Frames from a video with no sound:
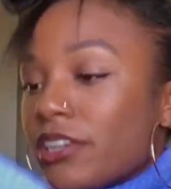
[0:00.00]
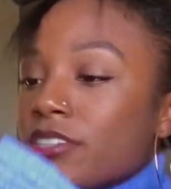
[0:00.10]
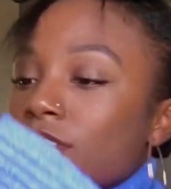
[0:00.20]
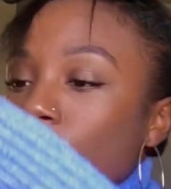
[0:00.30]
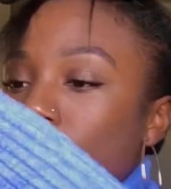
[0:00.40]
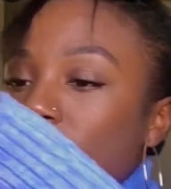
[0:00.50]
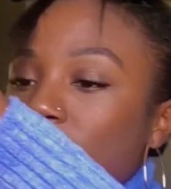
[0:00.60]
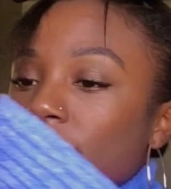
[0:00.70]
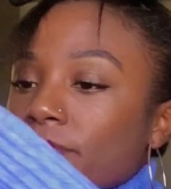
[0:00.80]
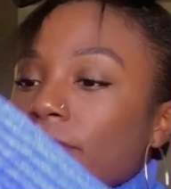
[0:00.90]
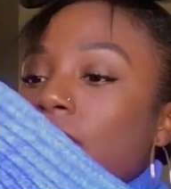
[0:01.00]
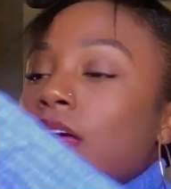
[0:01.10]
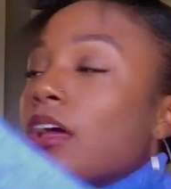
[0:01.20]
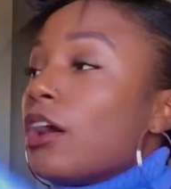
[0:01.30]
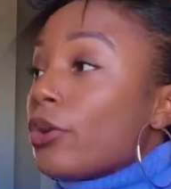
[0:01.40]
is so pretty.
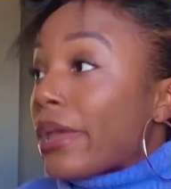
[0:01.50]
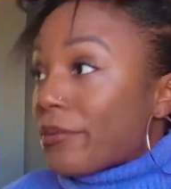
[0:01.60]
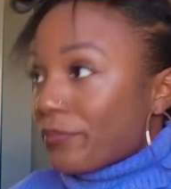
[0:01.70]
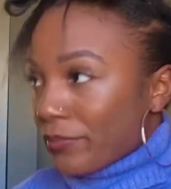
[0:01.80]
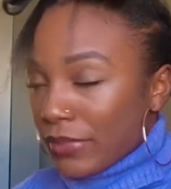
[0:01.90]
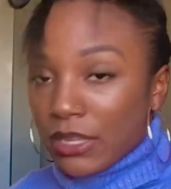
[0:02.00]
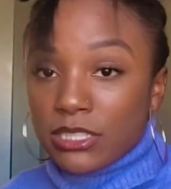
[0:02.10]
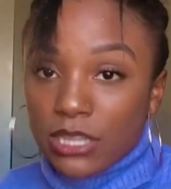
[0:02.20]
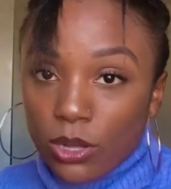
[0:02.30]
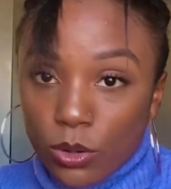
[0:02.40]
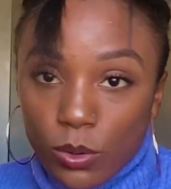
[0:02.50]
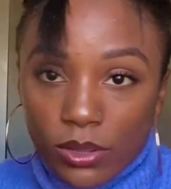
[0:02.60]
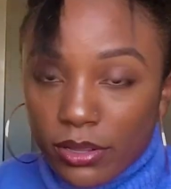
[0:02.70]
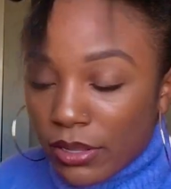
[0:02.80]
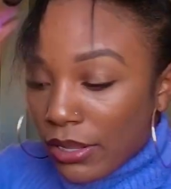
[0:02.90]
Okay, so
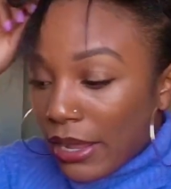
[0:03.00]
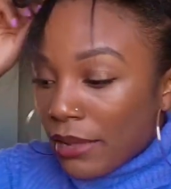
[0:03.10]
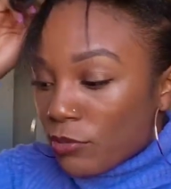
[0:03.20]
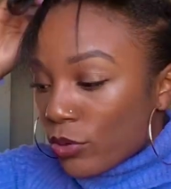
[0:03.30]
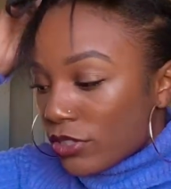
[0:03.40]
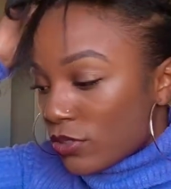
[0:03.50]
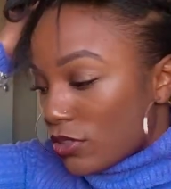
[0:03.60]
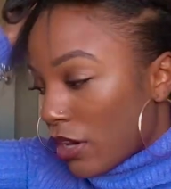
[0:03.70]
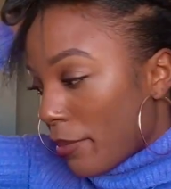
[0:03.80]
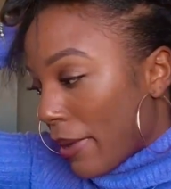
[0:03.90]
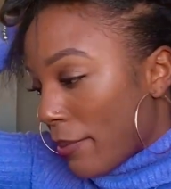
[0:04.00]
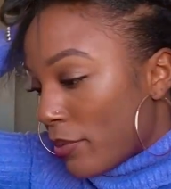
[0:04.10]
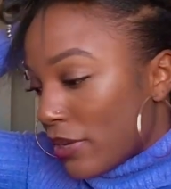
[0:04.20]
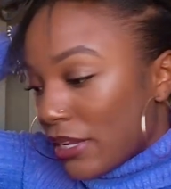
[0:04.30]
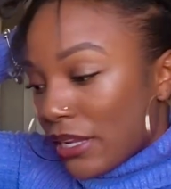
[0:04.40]
I'm going to start by
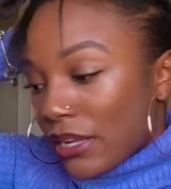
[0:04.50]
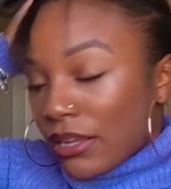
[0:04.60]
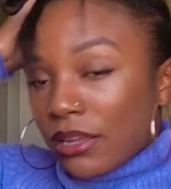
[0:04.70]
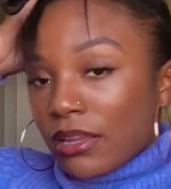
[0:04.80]
putting